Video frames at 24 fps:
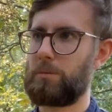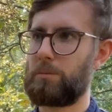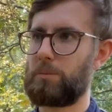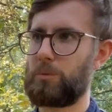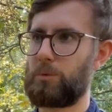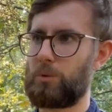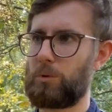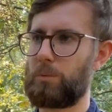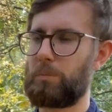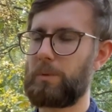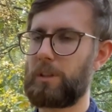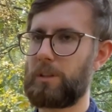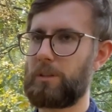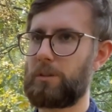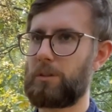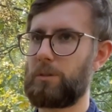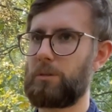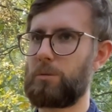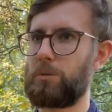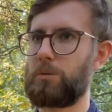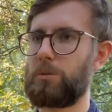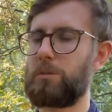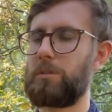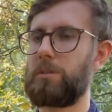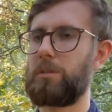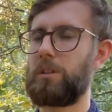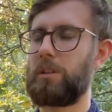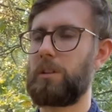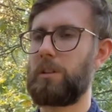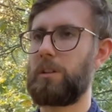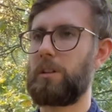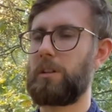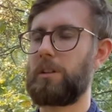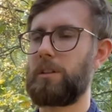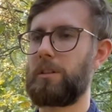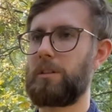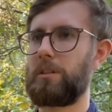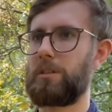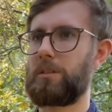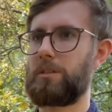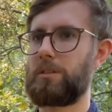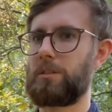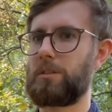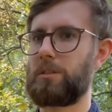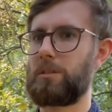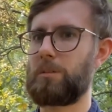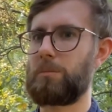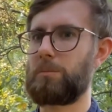pseudoplatanus, and
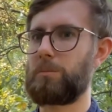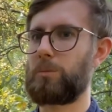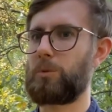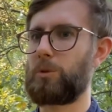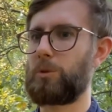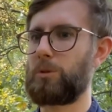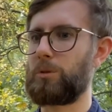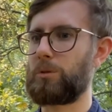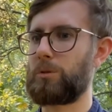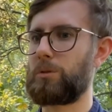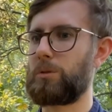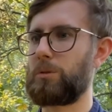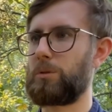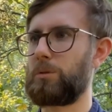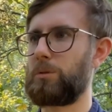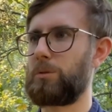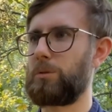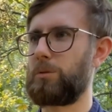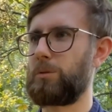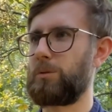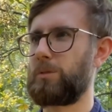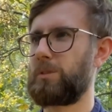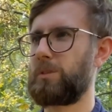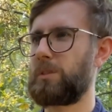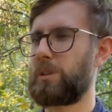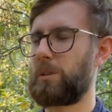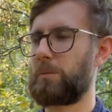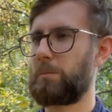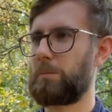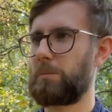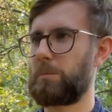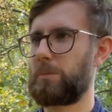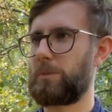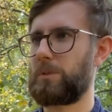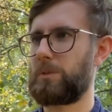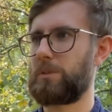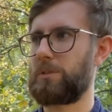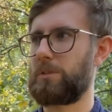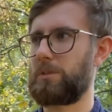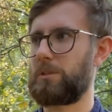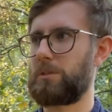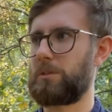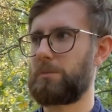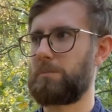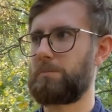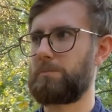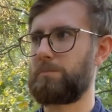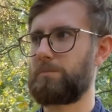also
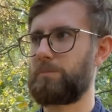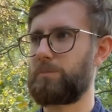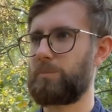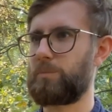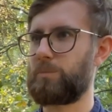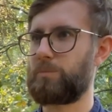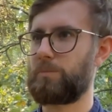some